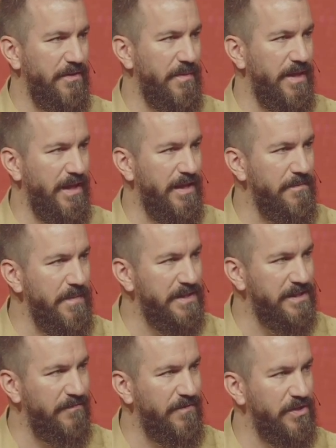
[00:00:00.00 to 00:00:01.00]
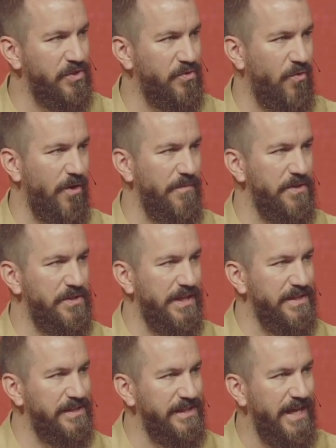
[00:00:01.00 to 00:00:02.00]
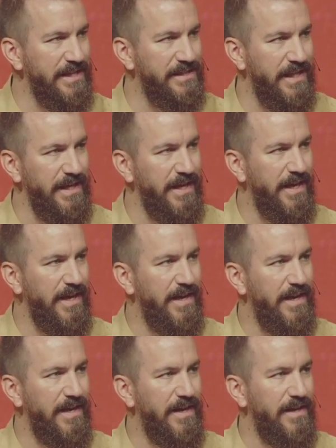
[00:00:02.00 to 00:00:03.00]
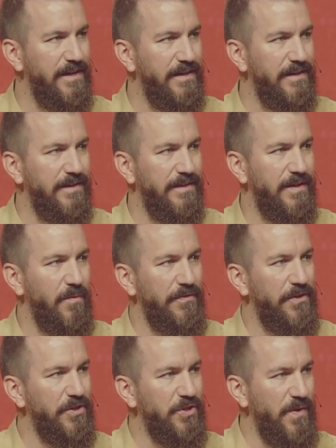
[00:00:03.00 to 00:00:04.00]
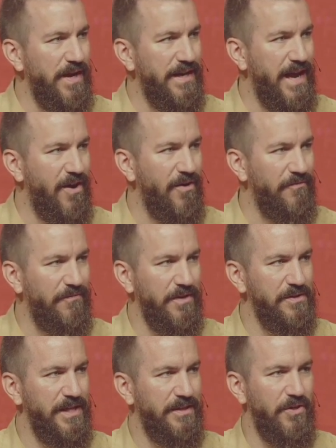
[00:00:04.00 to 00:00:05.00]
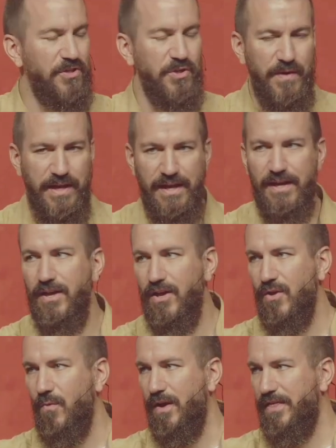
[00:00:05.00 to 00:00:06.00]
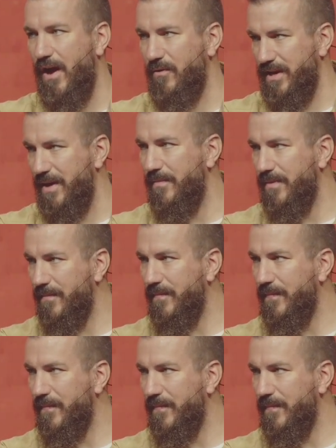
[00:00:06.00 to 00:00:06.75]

in the, in the midst of this storm, there's this sense that, that what they're doing now, it feels like they're doing it without him.